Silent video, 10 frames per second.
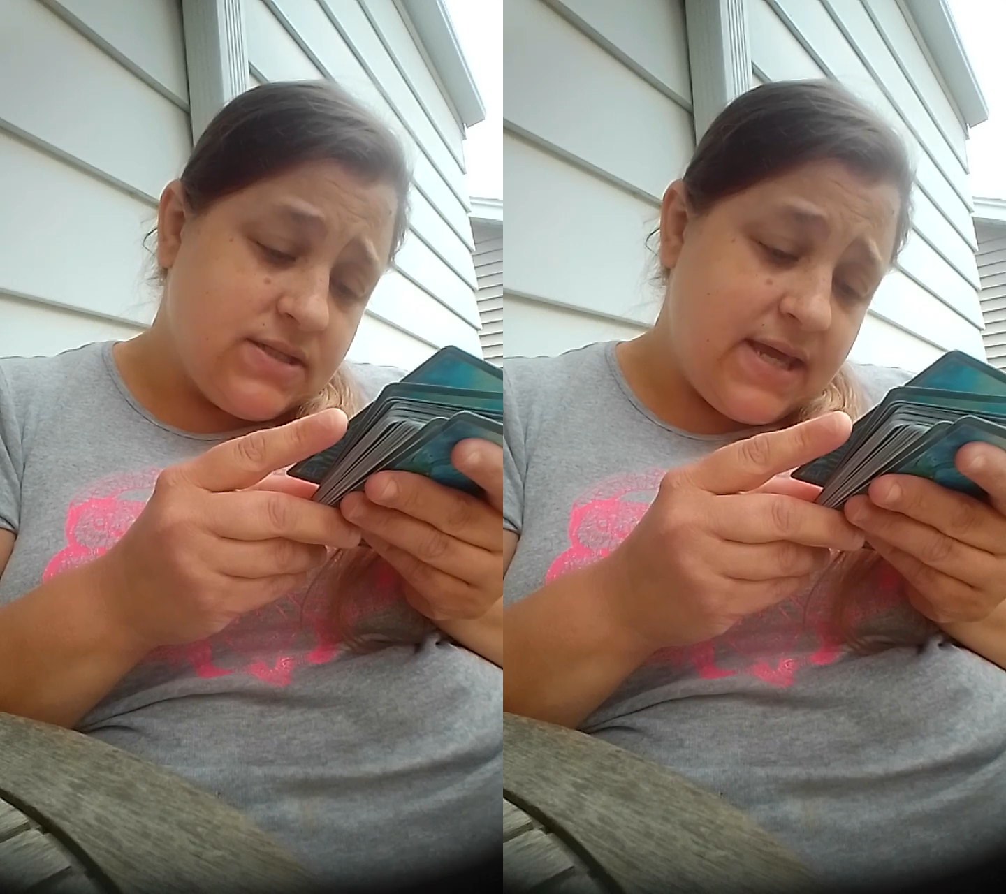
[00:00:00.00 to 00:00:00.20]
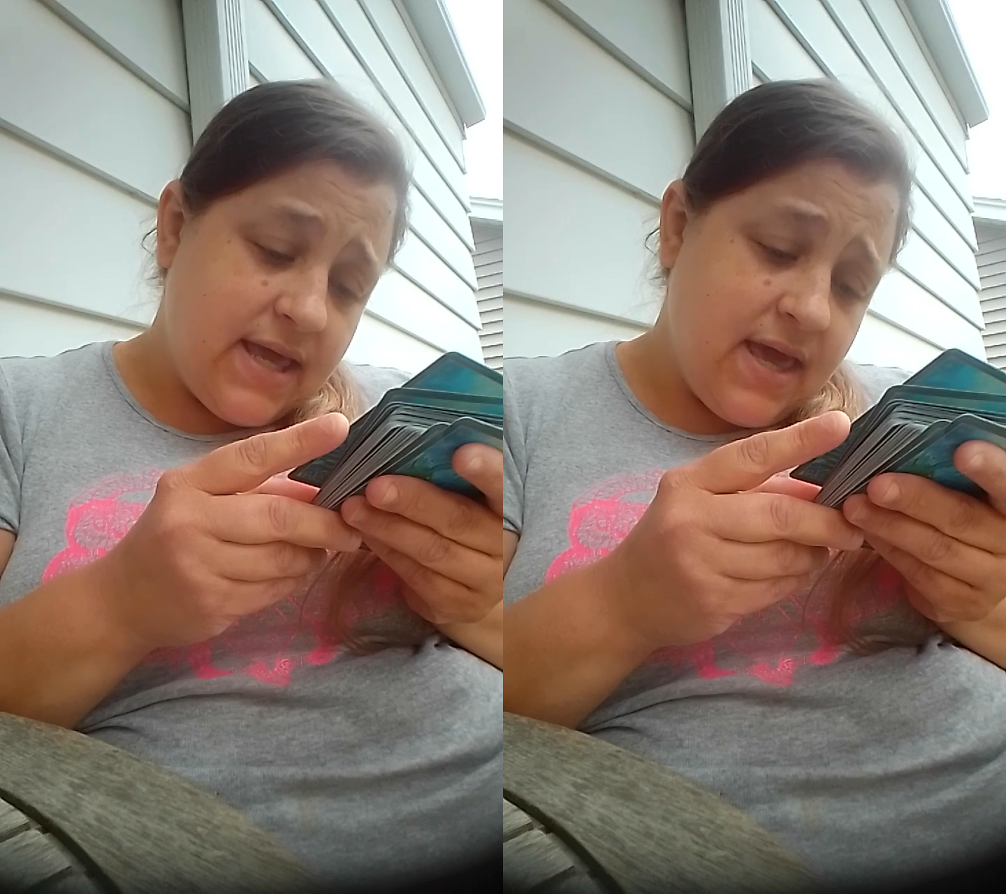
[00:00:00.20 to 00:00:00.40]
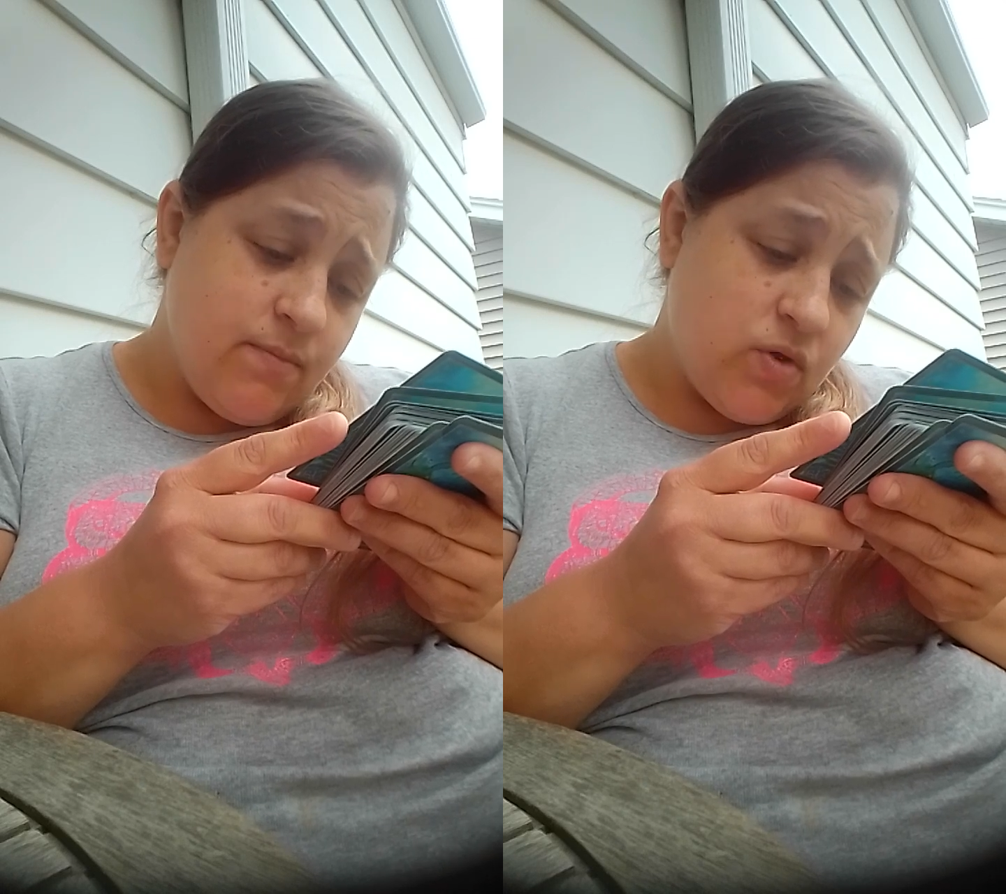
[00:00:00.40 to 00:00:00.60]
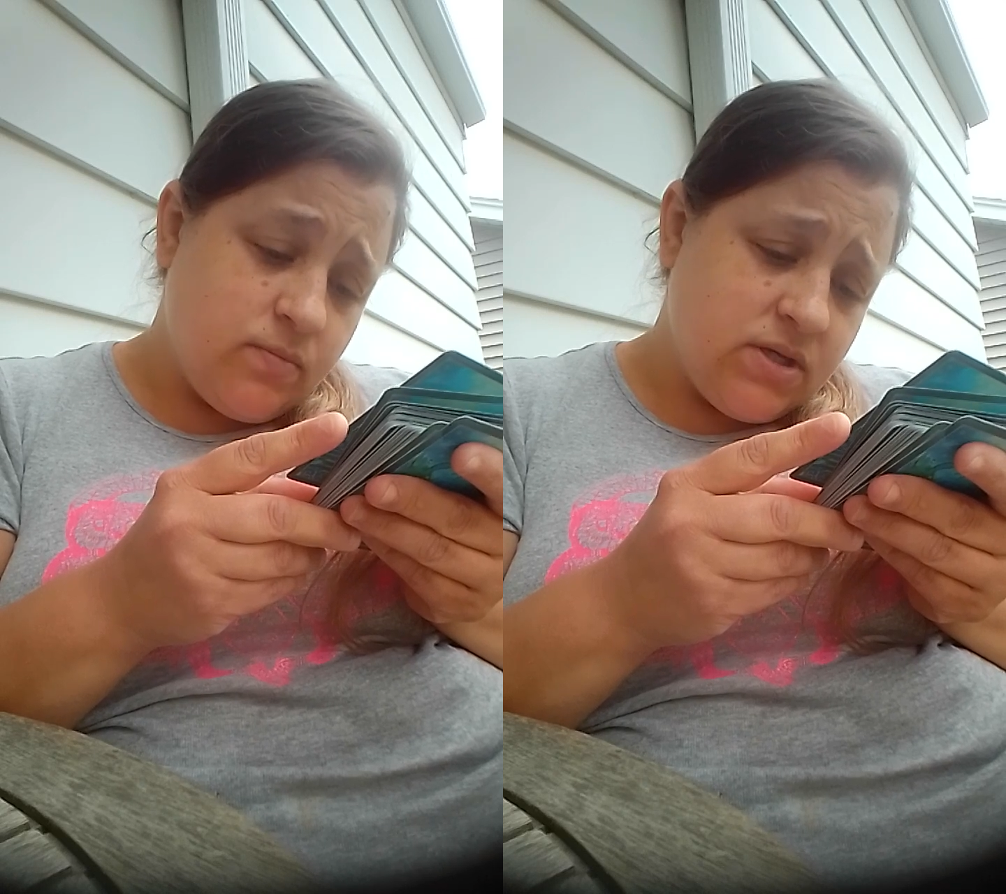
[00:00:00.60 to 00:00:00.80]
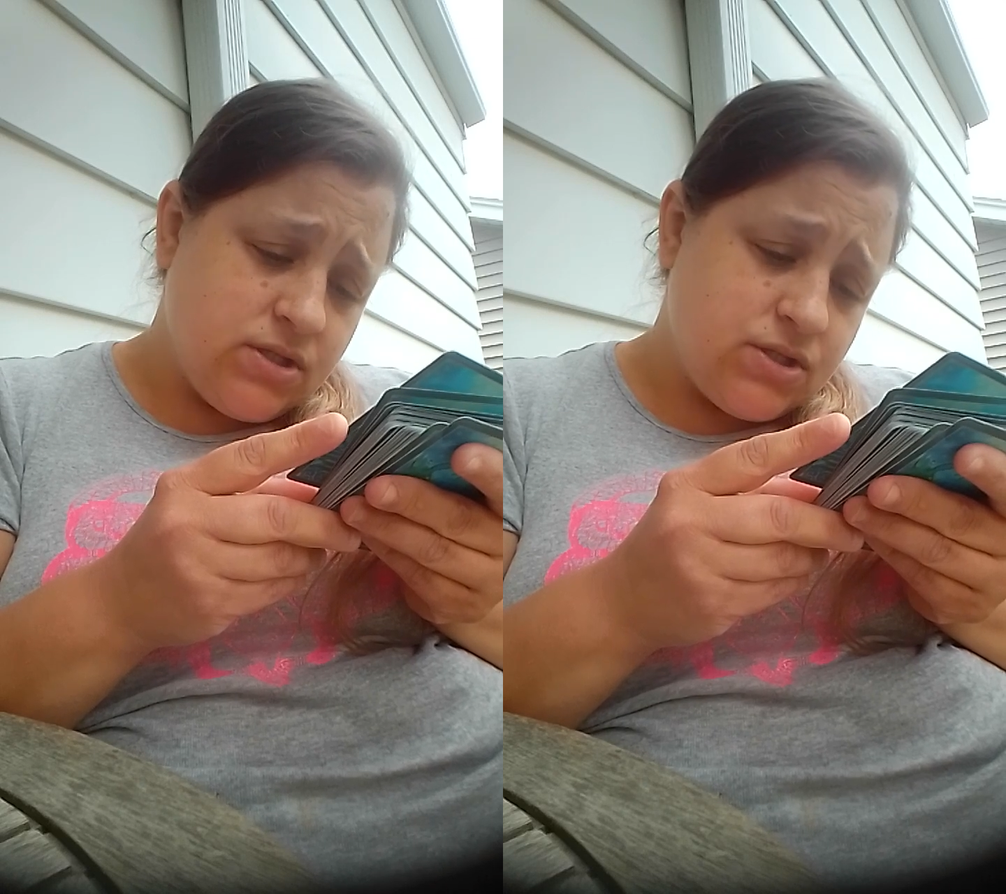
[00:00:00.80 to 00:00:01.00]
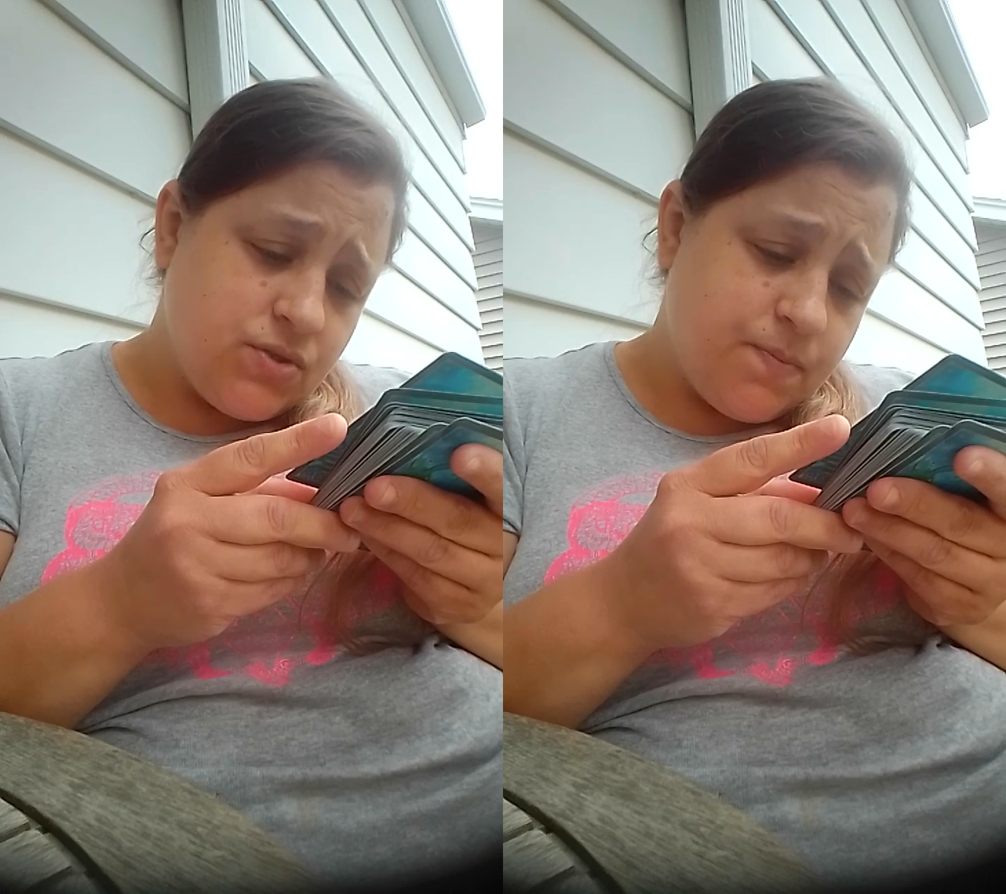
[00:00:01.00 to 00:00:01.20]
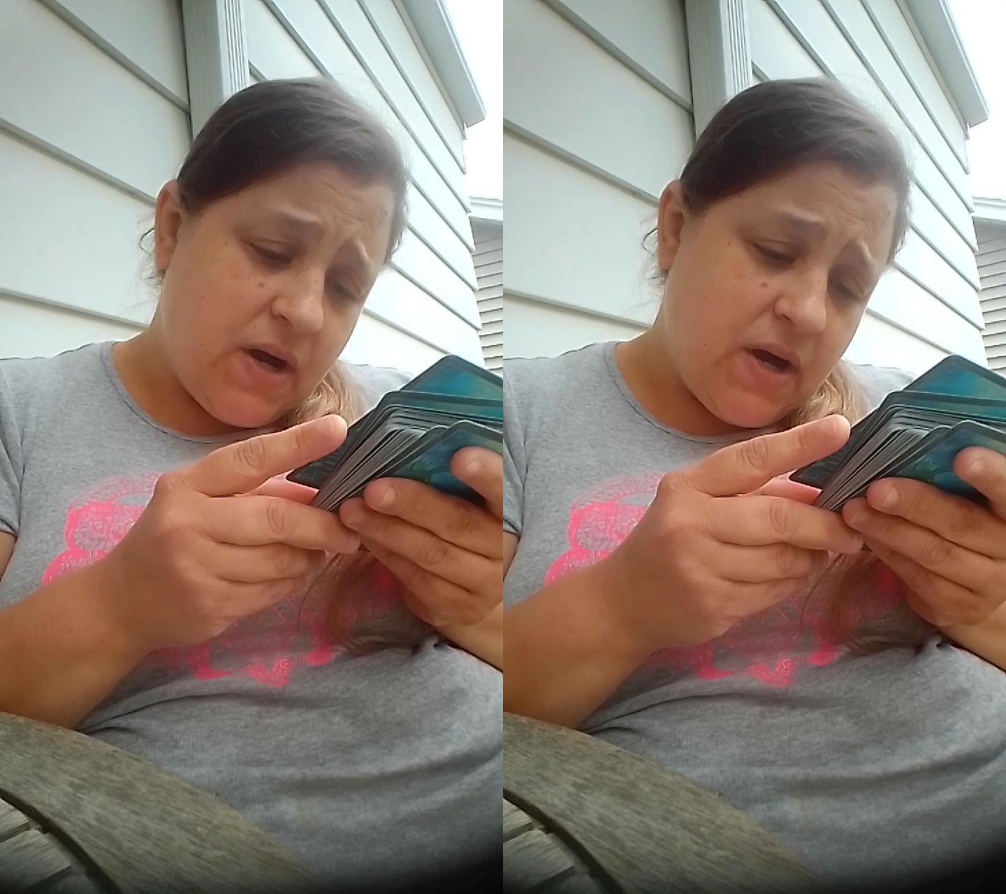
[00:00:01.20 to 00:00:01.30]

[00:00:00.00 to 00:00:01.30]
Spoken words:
Take a moment to